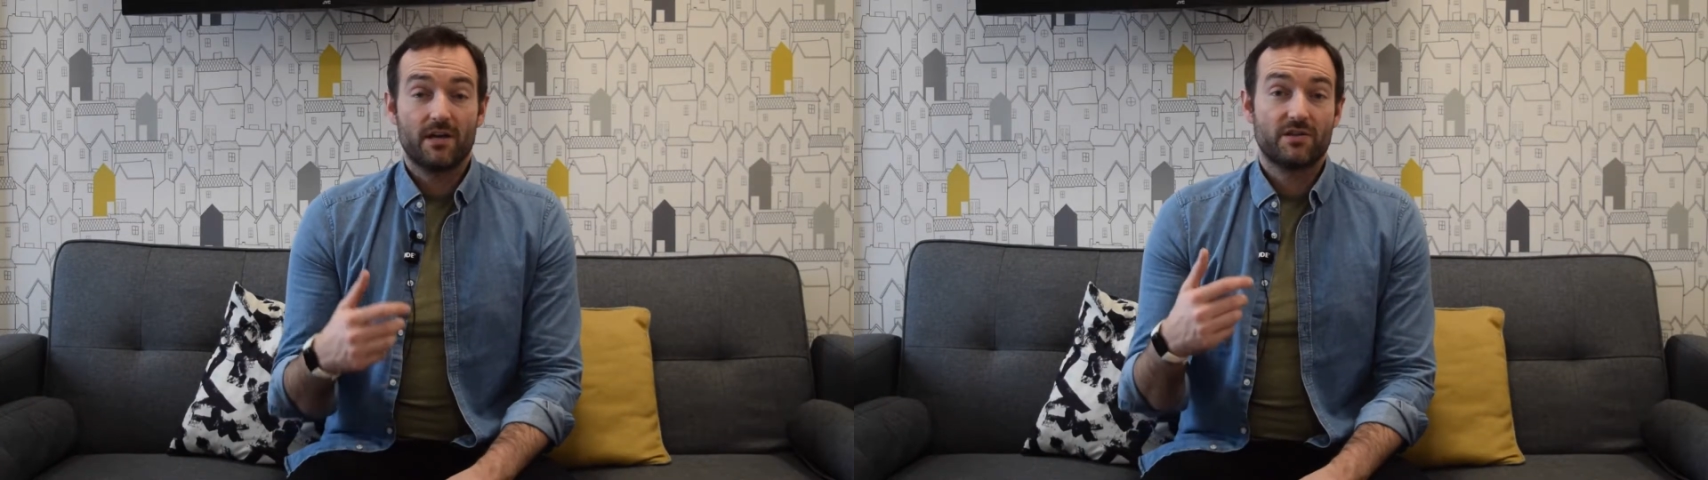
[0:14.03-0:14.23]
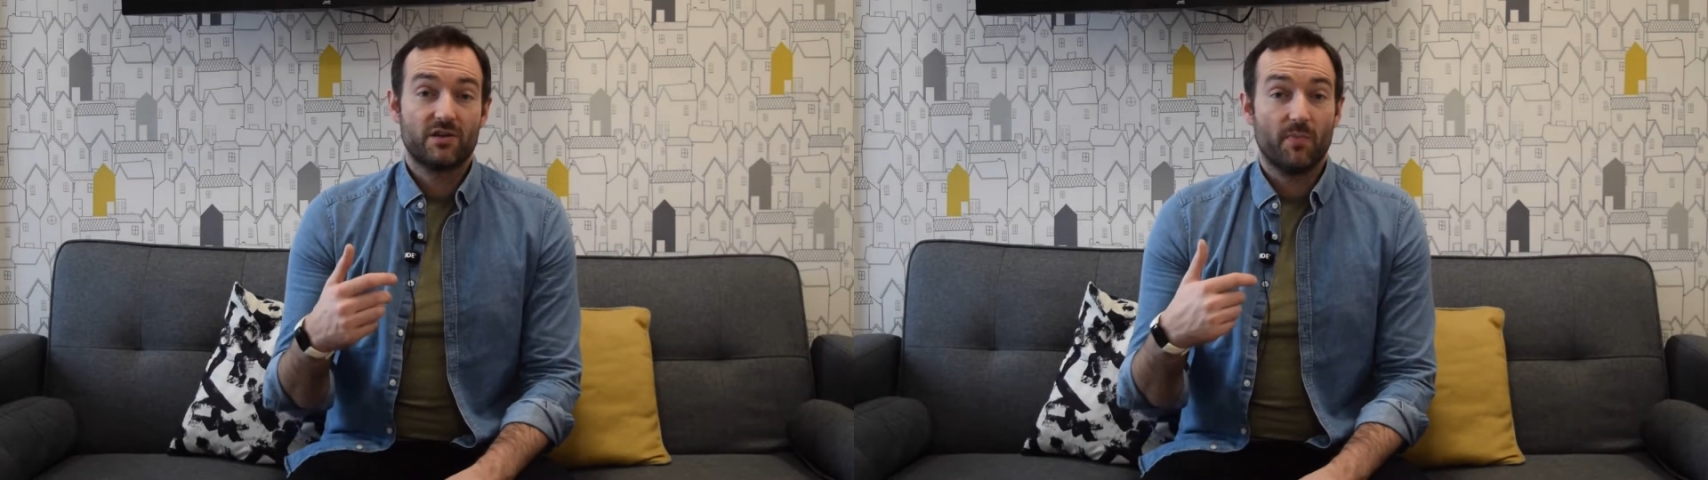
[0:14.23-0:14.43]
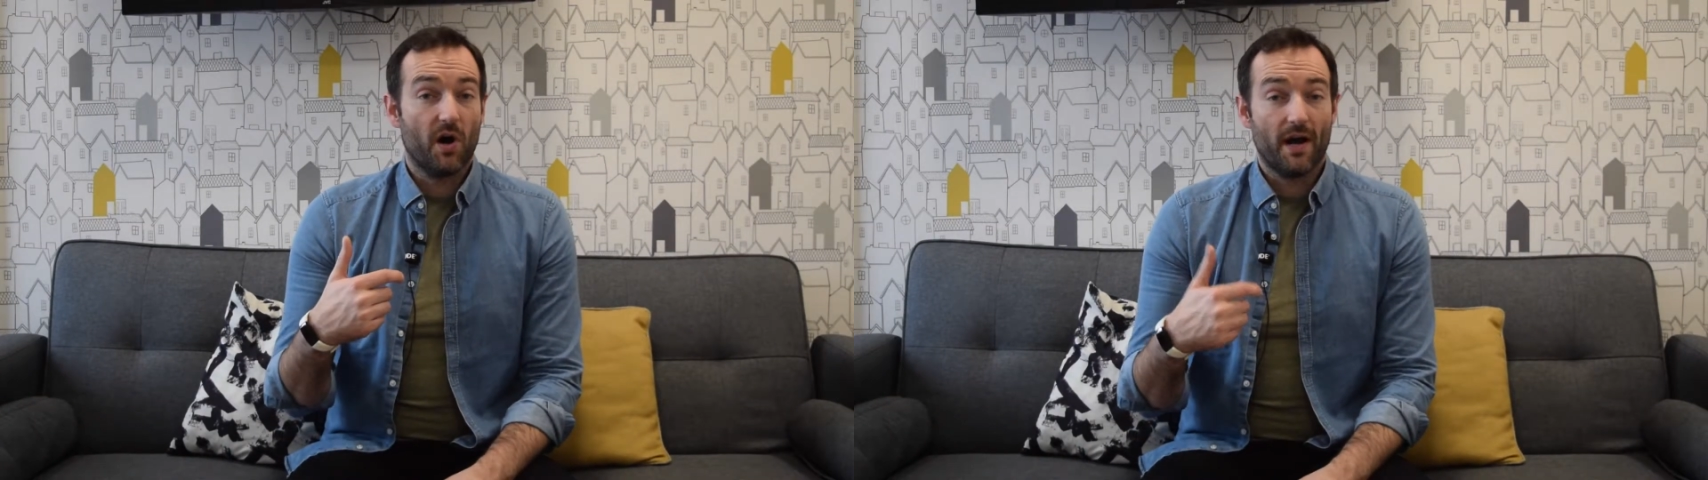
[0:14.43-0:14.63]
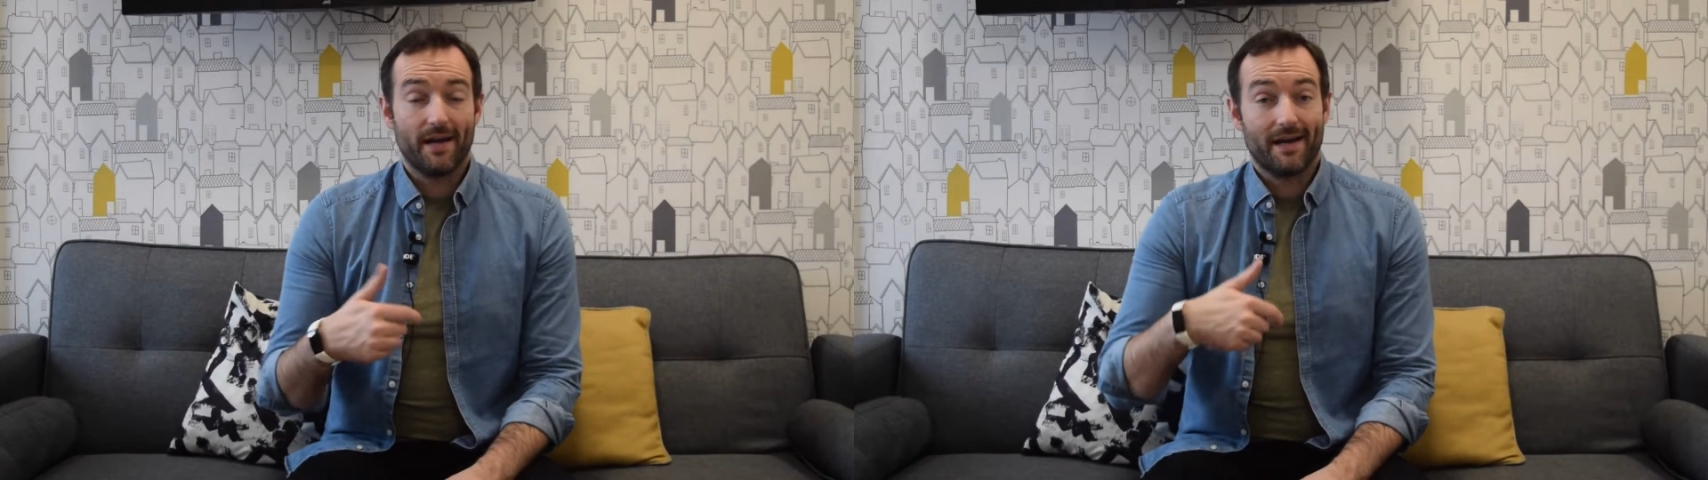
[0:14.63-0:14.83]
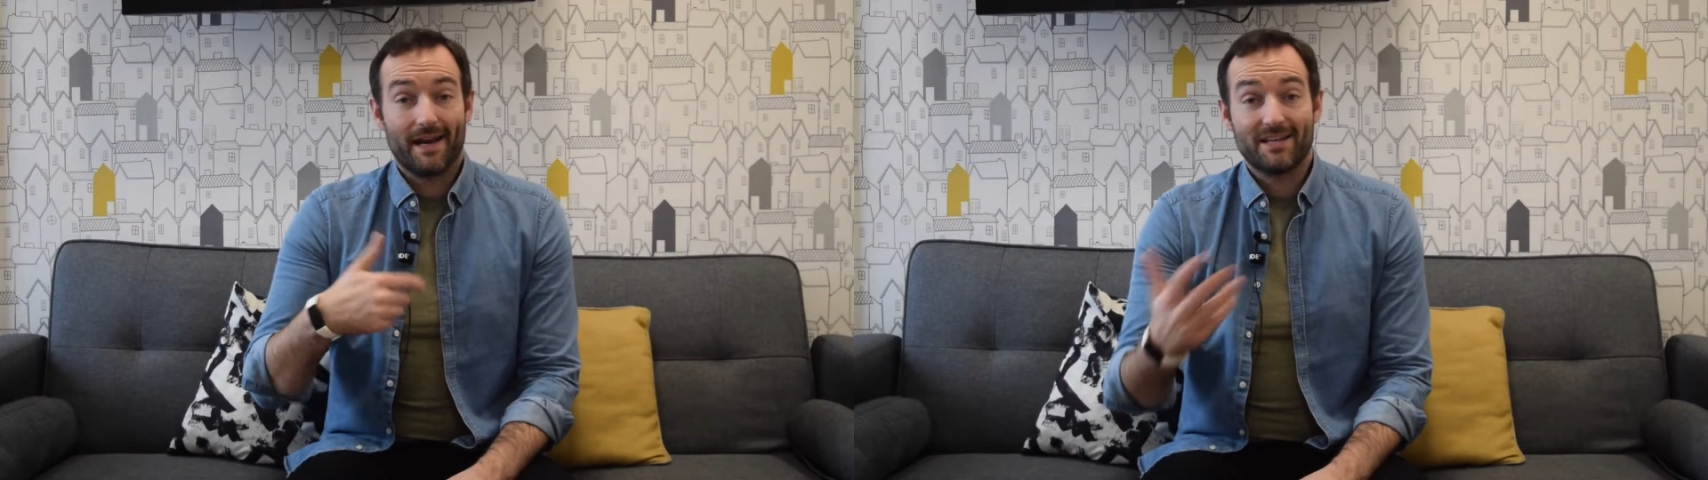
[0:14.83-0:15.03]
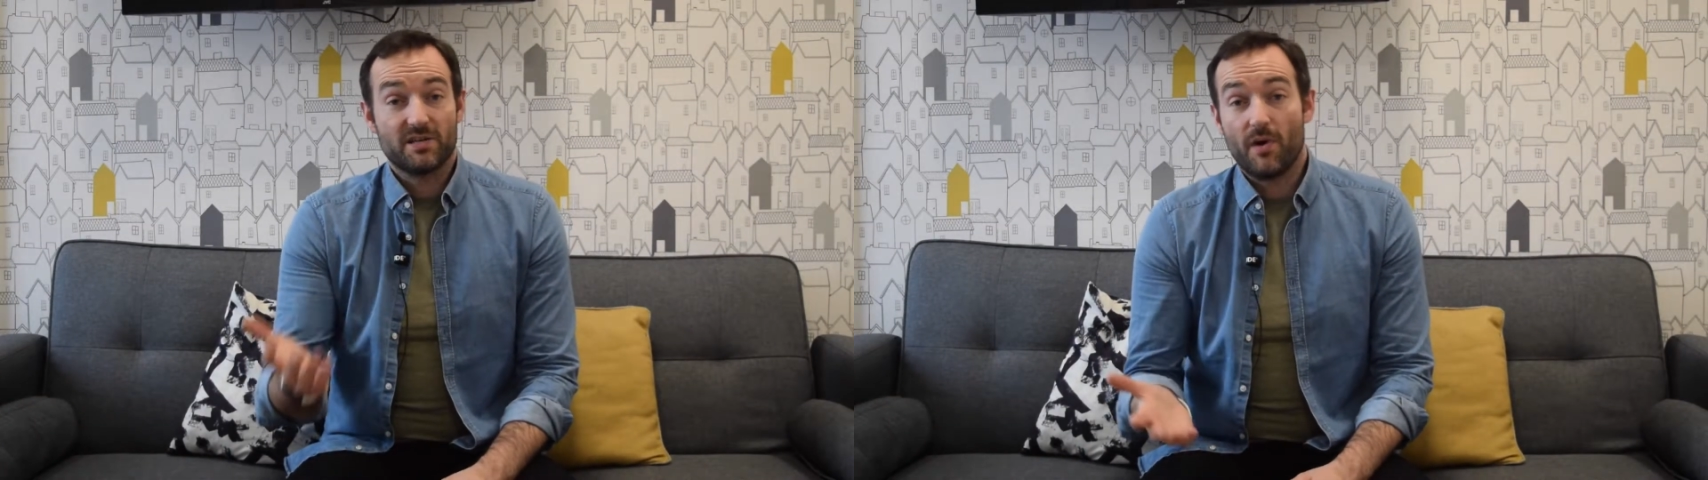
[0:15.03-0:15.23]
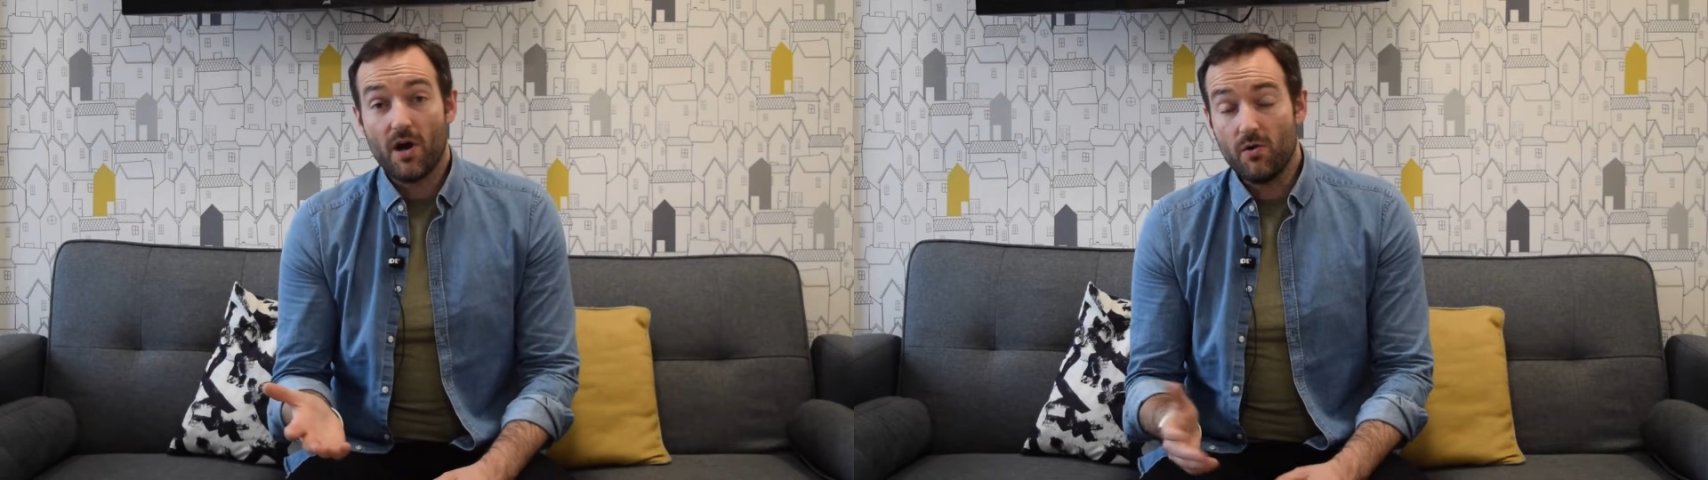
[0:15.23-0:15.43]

to buy an HMO